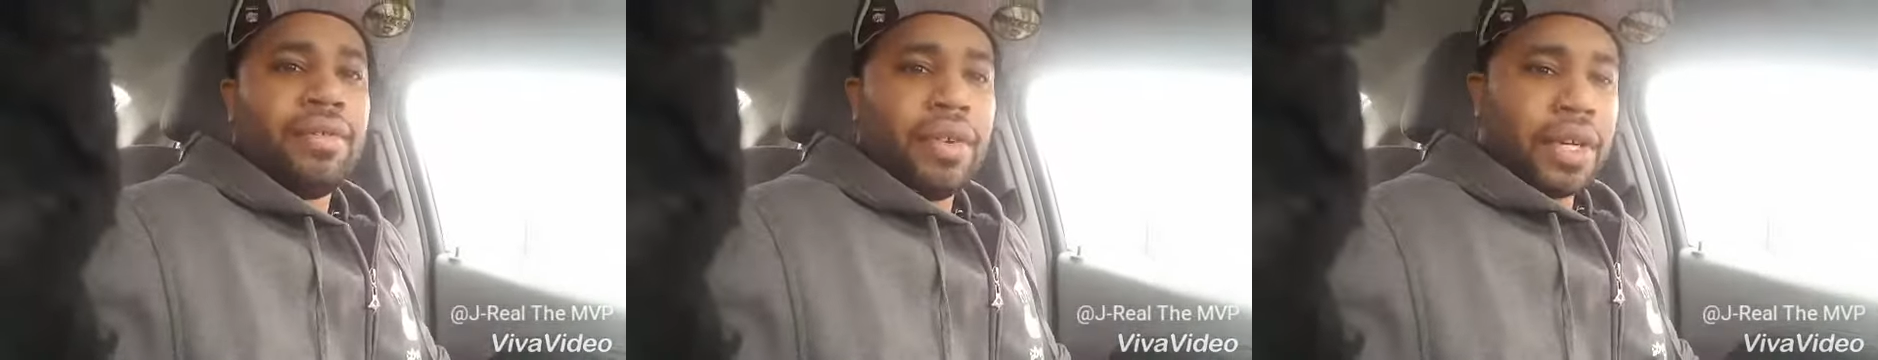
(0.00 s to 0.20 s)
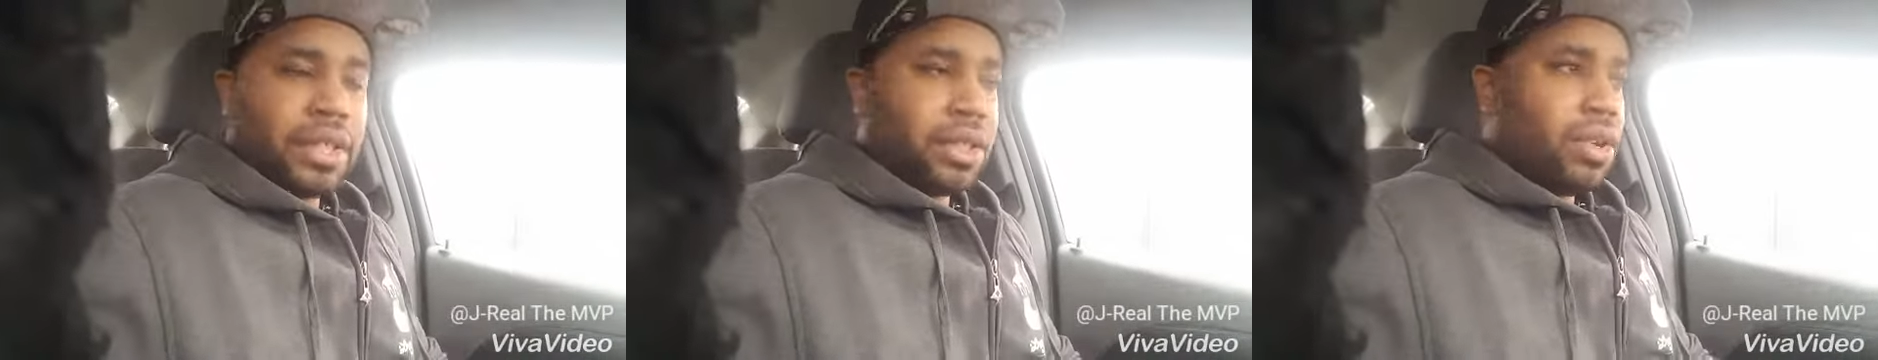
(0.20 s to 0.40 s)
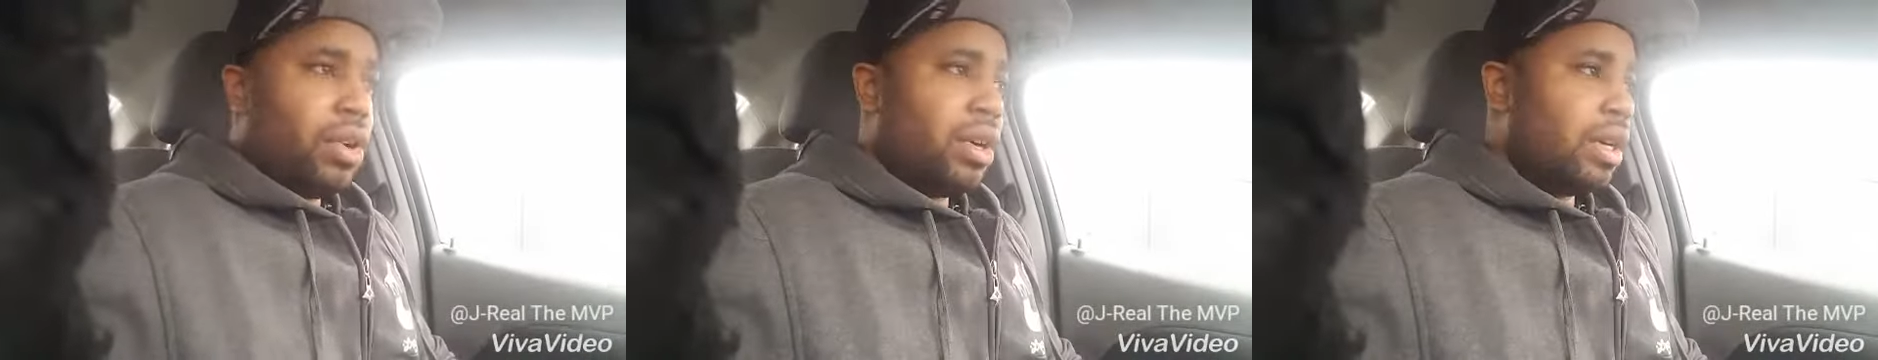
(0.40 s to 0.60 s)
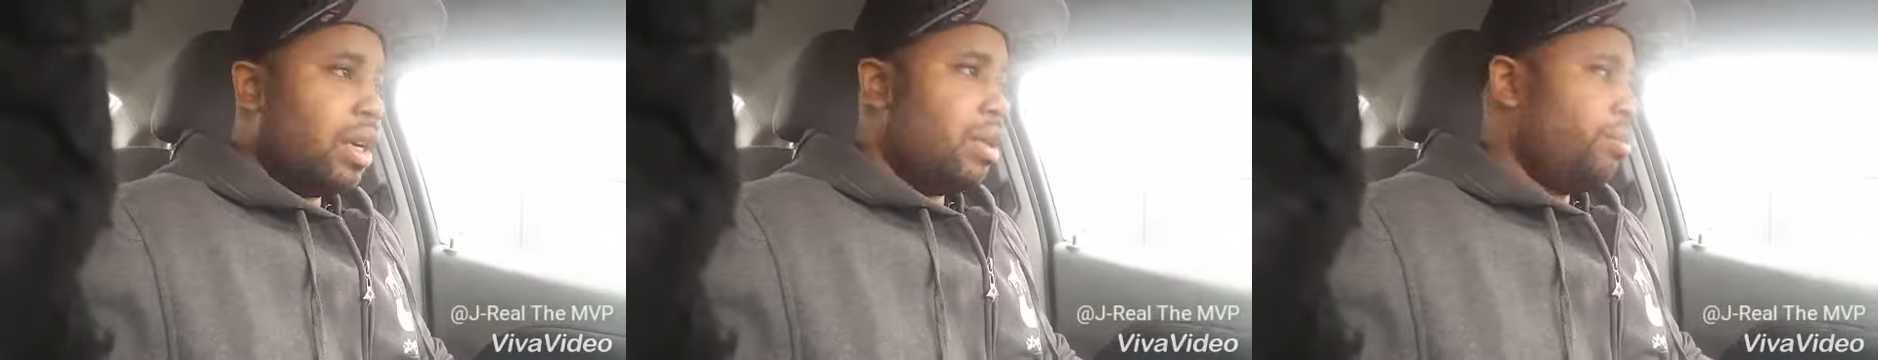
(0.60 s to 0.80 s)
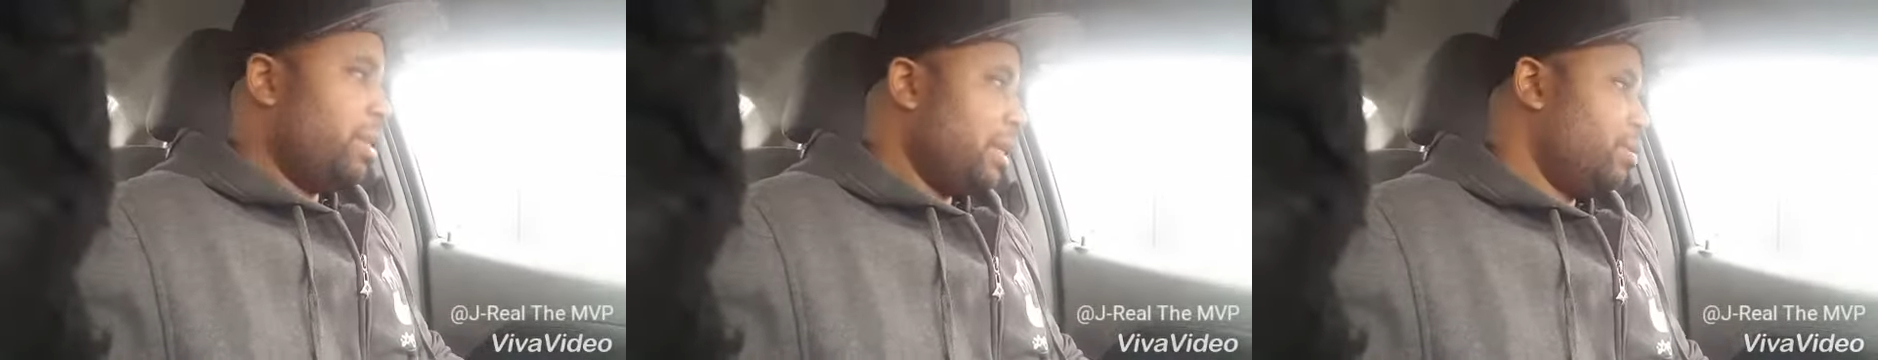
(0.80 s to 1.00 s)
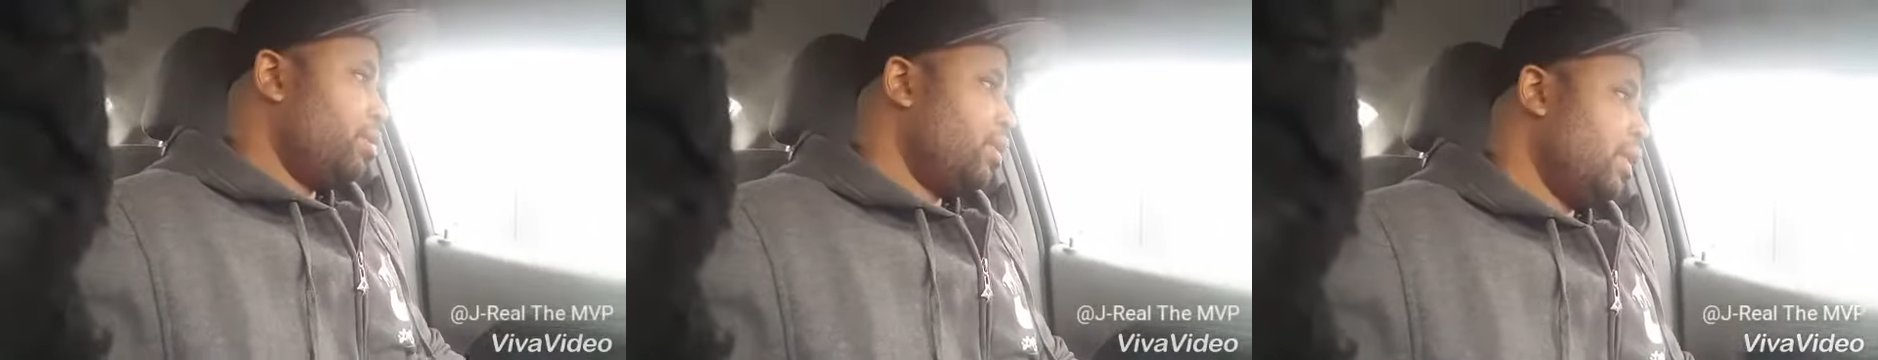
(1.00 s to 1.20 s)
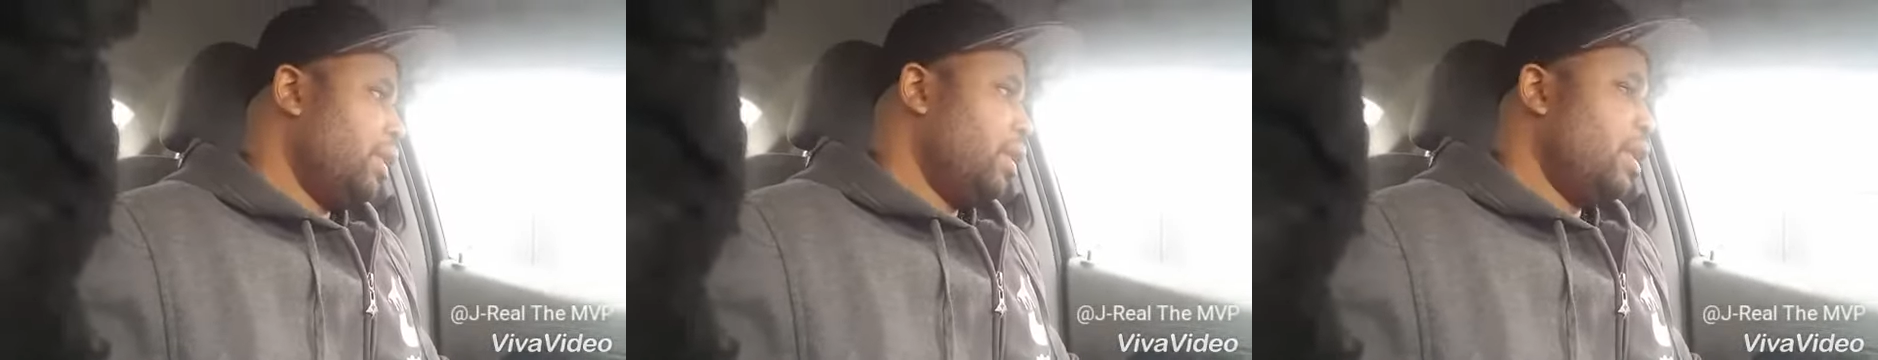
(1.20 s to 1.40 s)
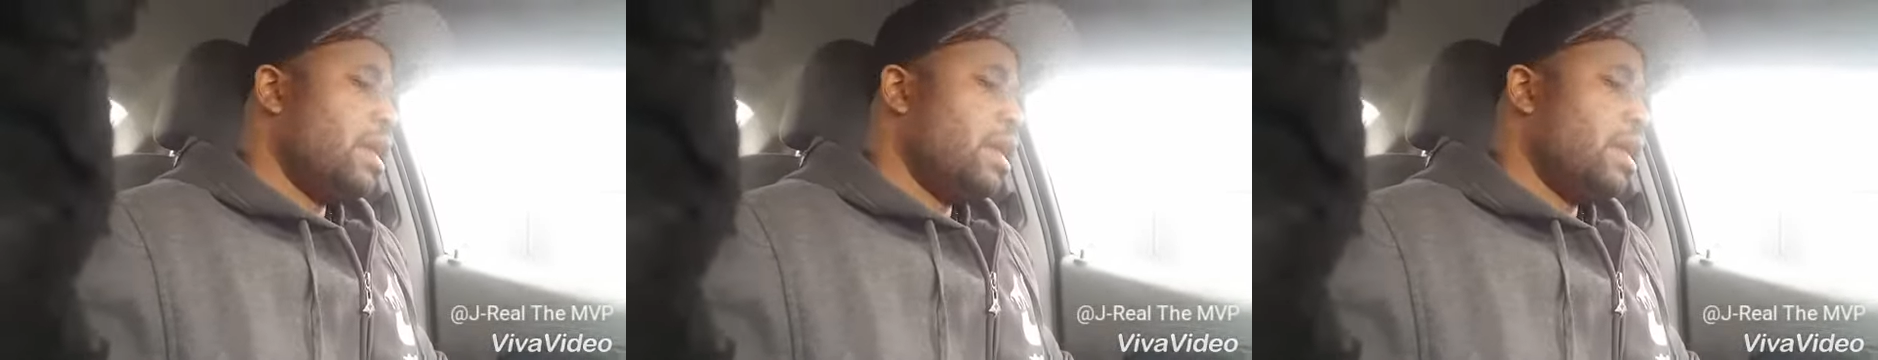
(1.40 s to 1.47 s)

fuck is going on, people?